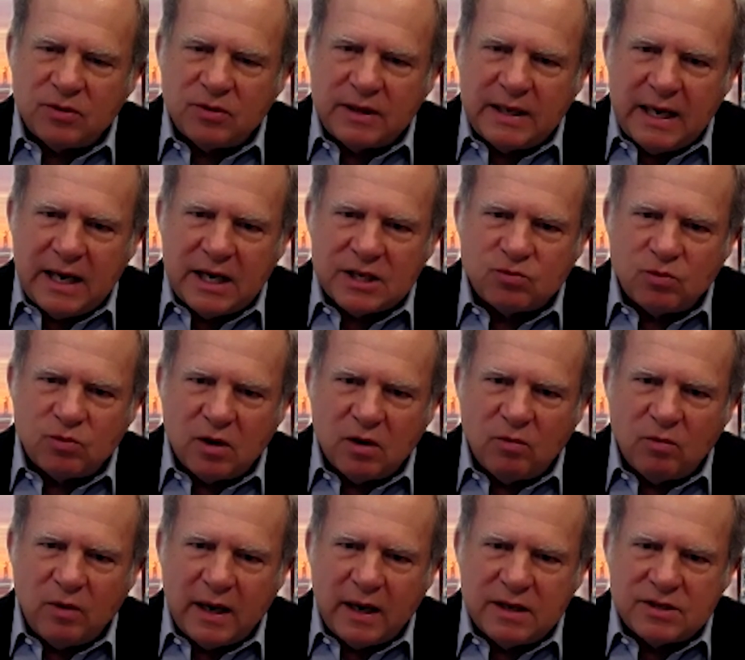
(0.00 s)
gas
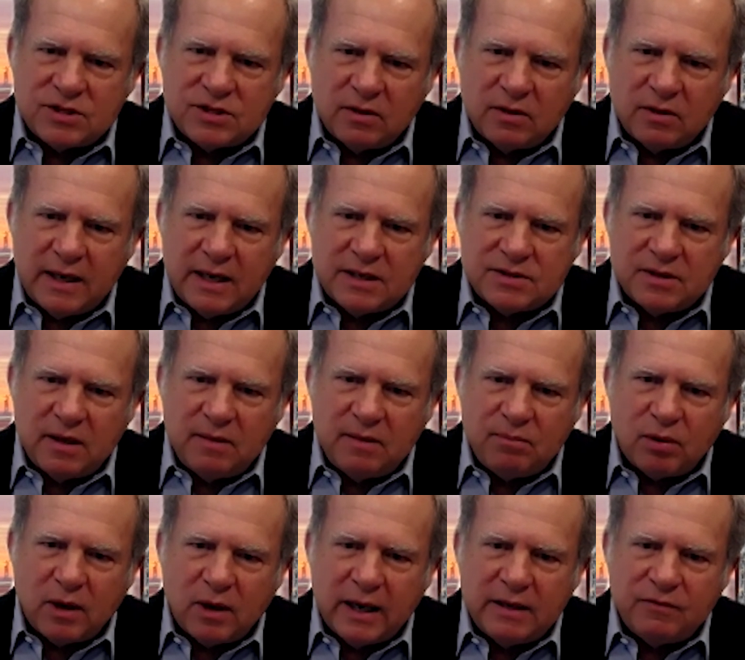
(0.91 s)
worldwide still has a
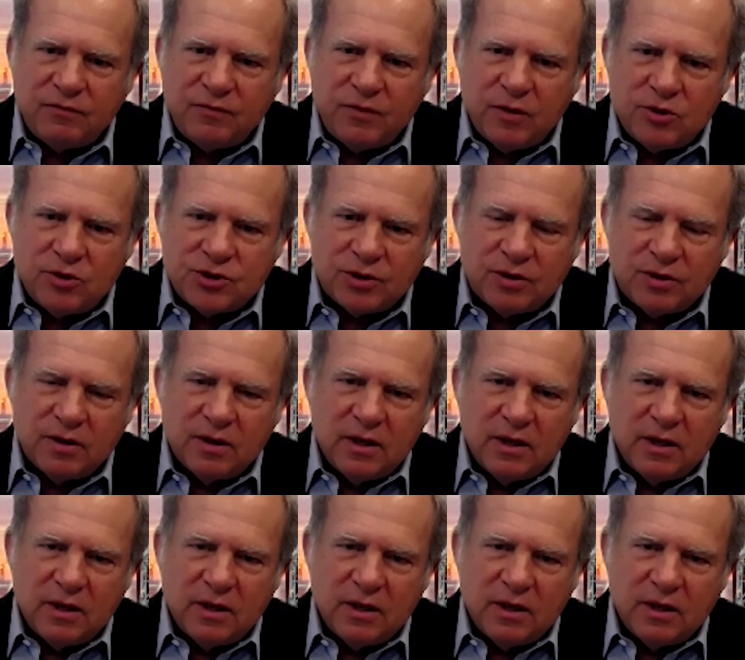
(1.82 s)
bright future.